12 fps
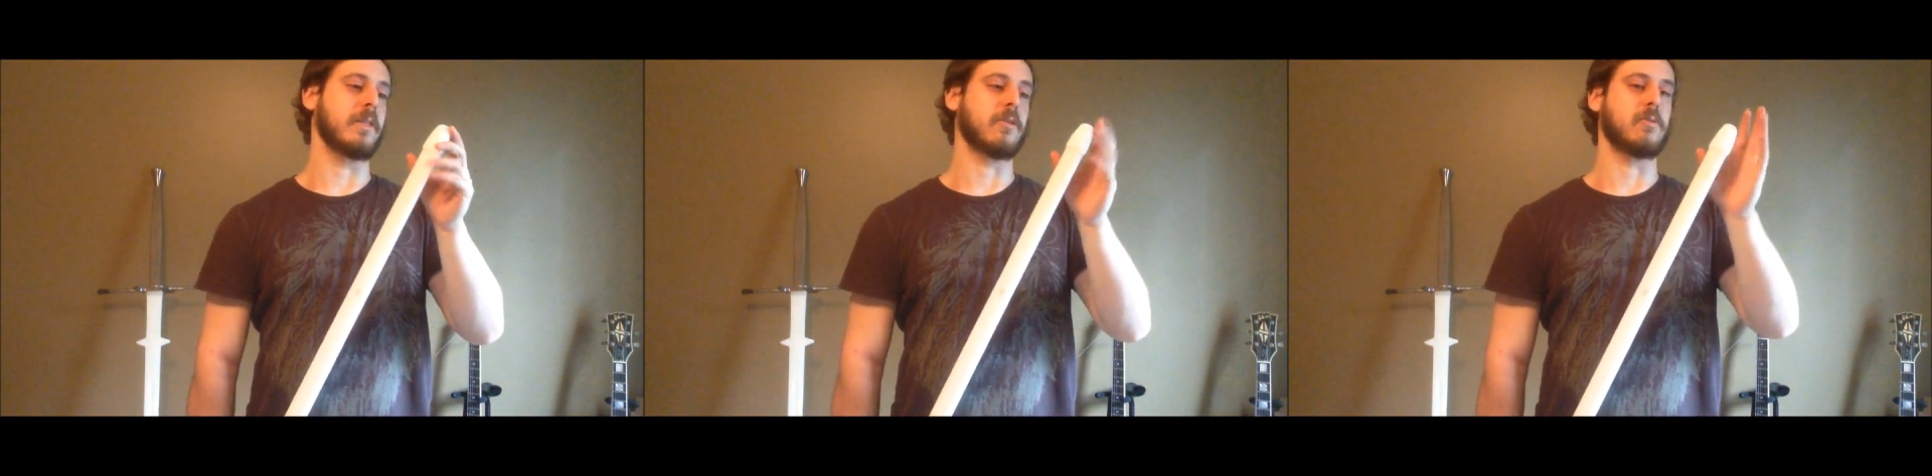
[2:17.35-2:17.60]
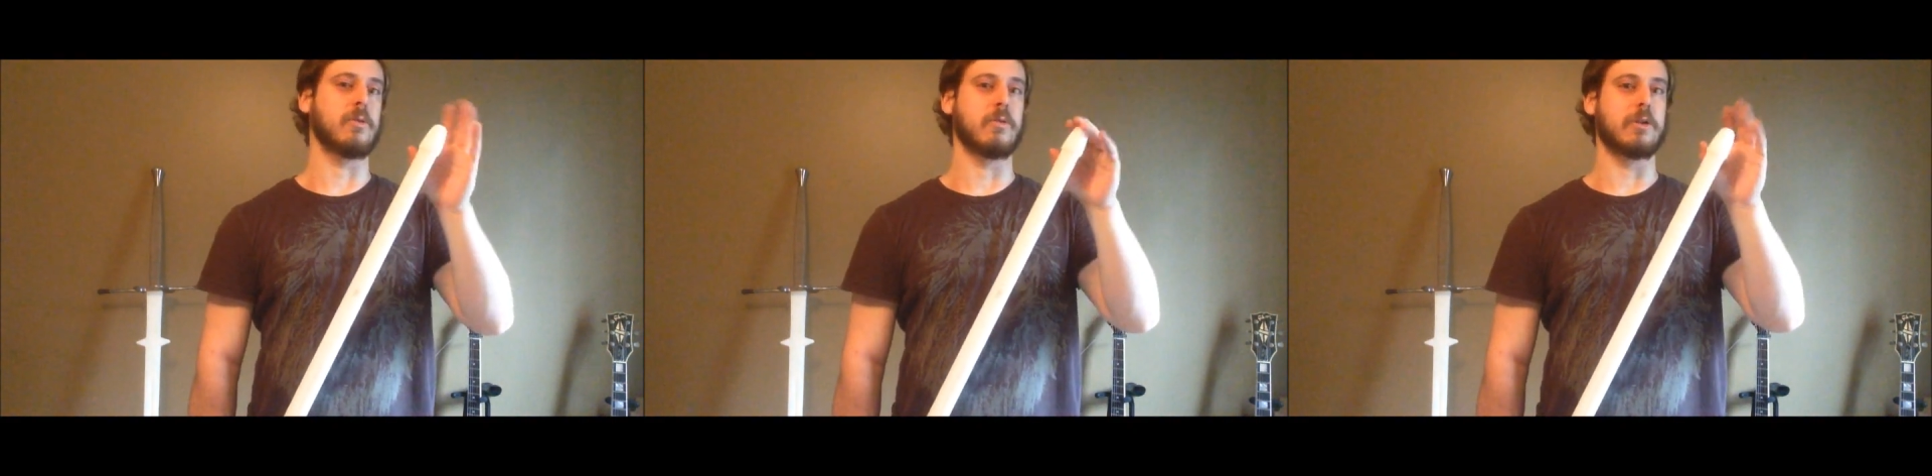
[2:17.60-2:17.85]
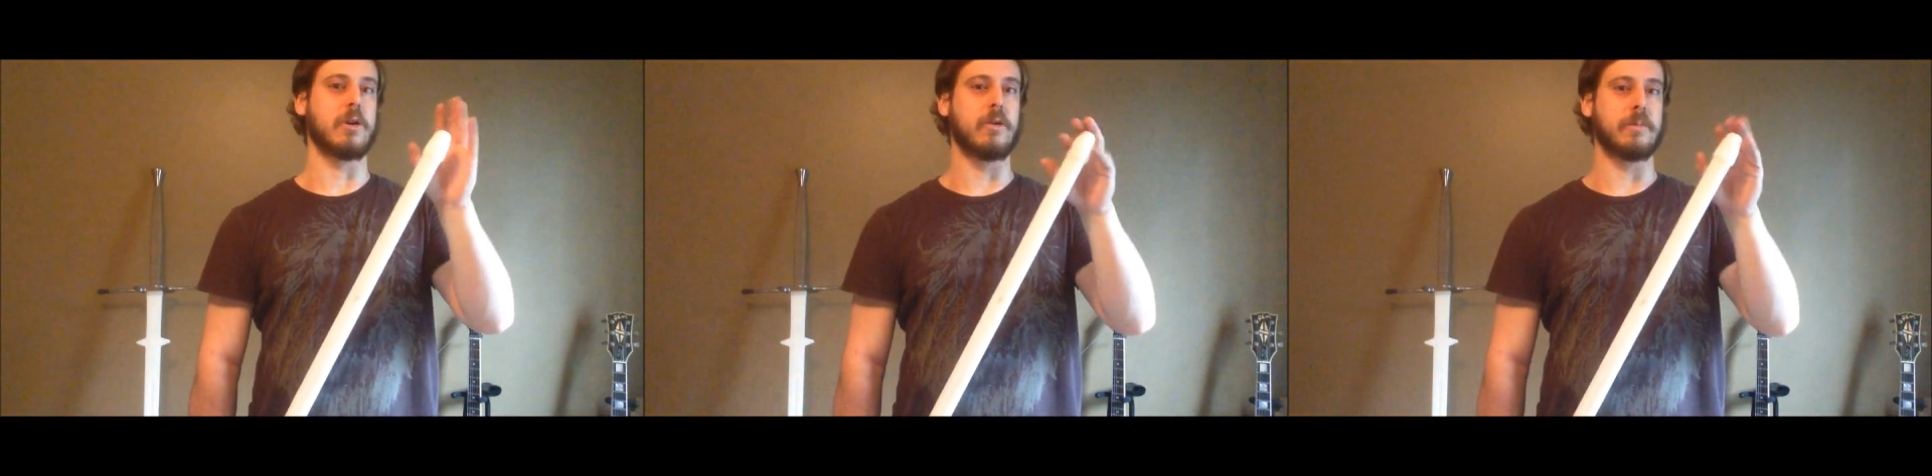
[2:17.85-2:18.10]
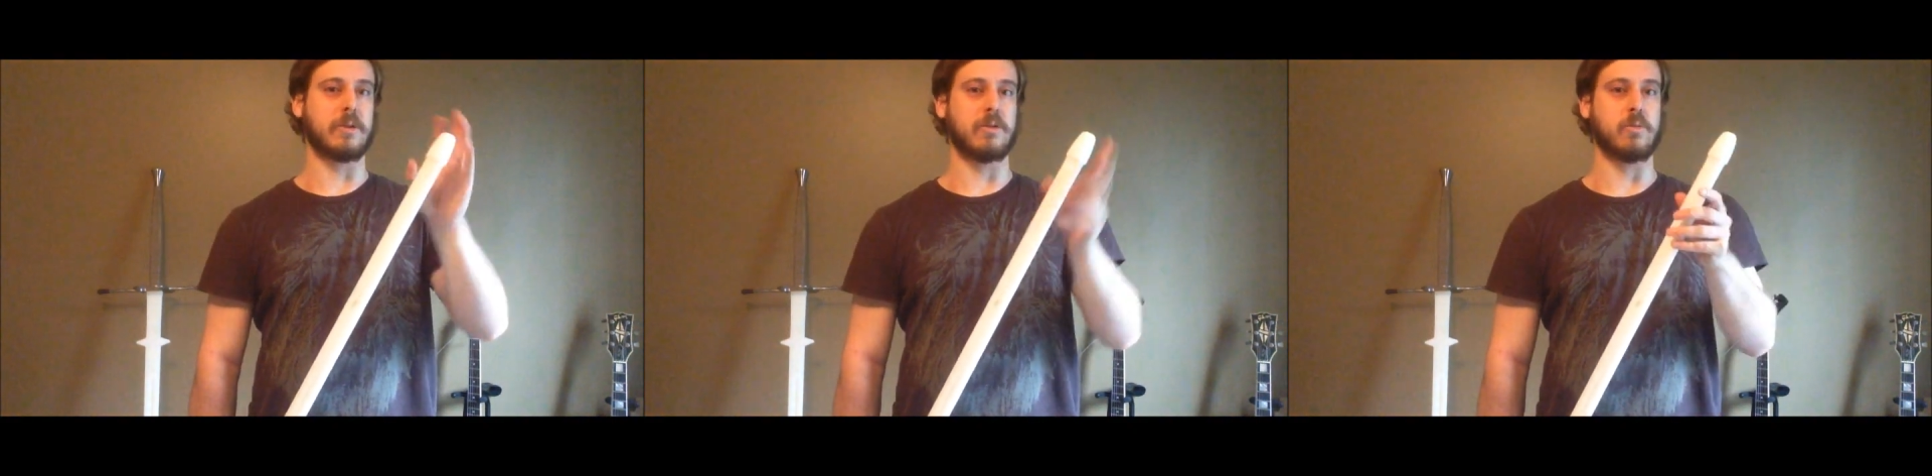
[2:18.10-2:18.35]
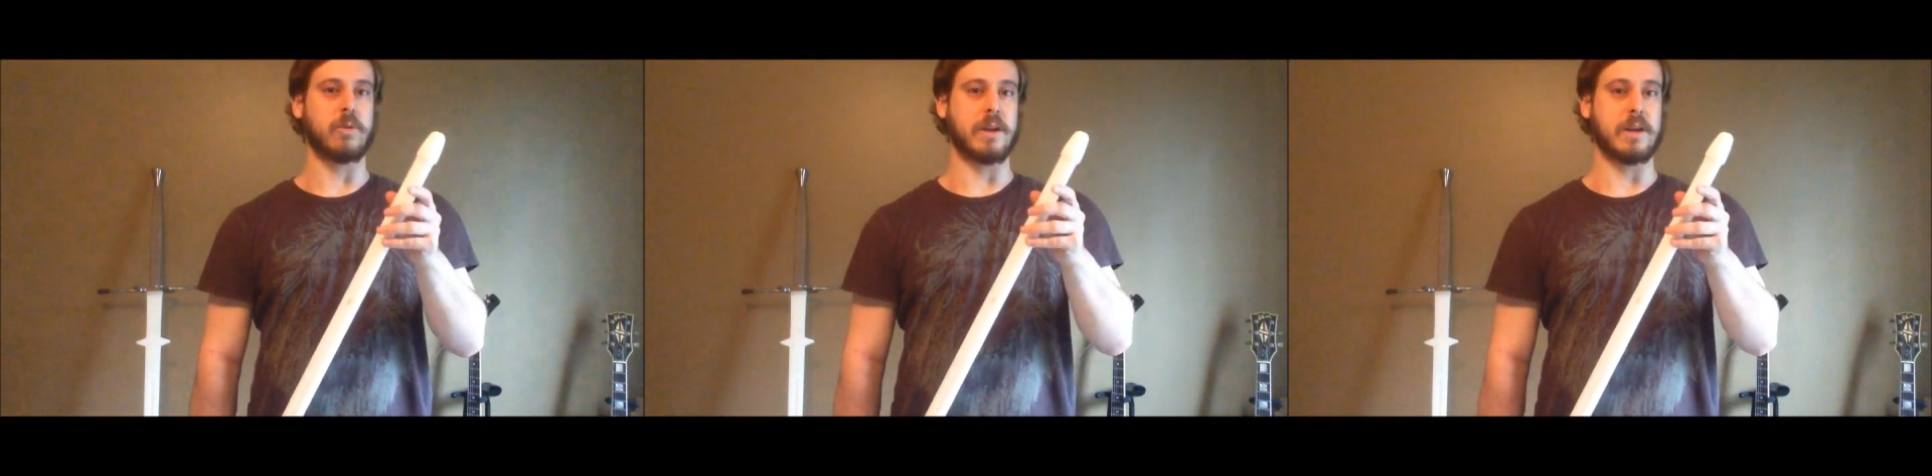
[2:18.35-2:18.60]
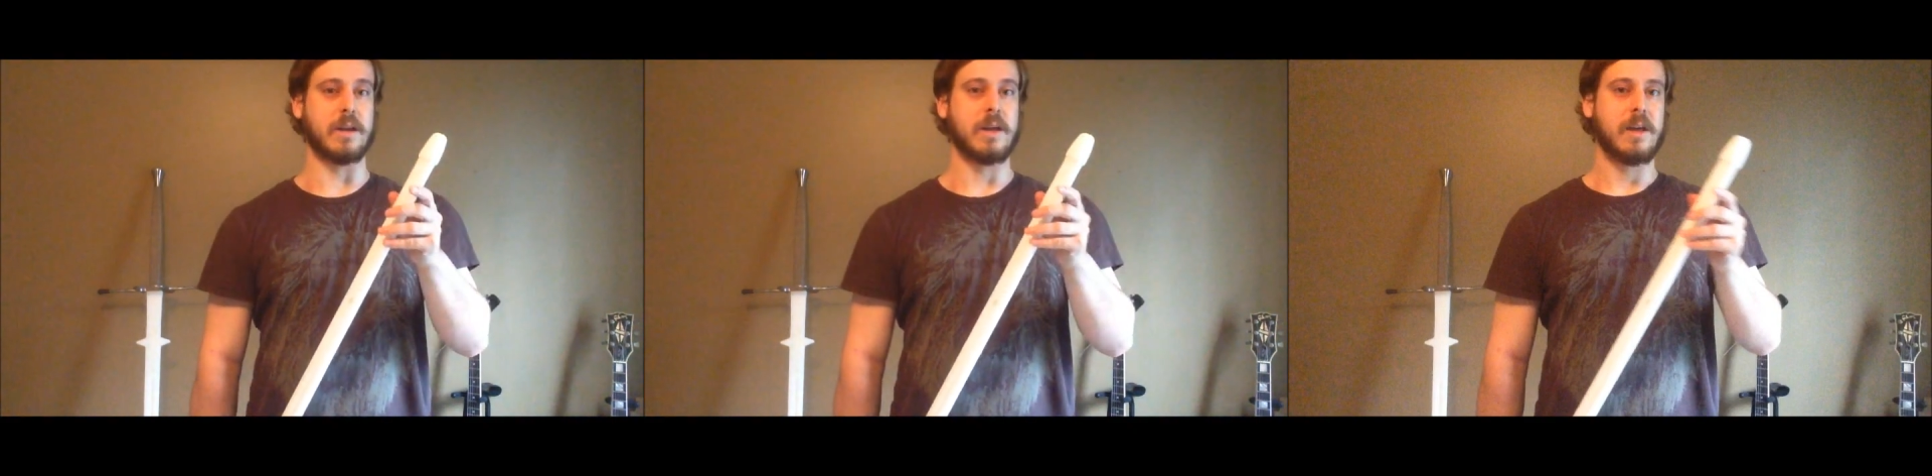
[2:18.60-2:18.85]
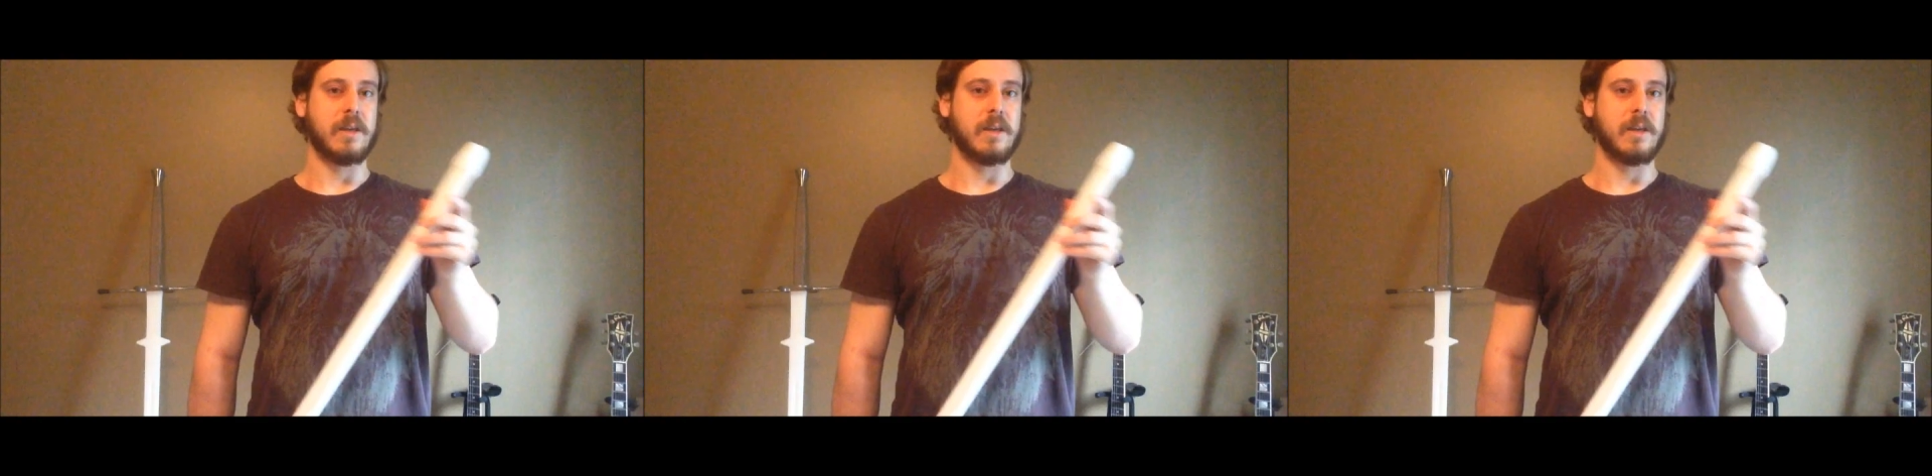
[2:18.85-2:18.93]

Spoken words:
this won't go in between